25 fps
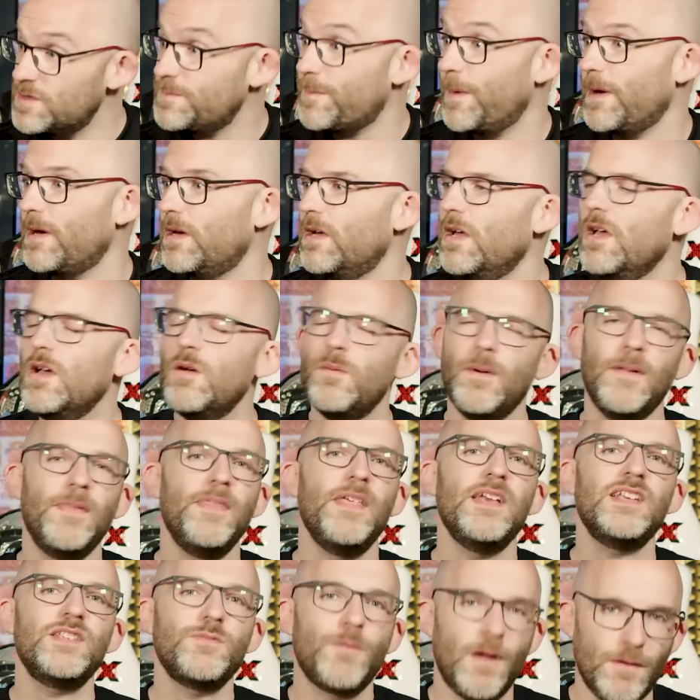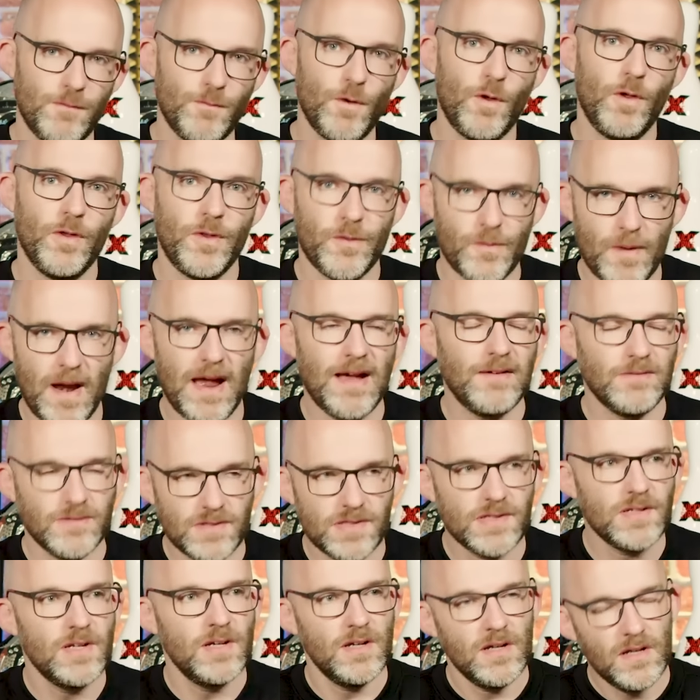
but when this one rolled around,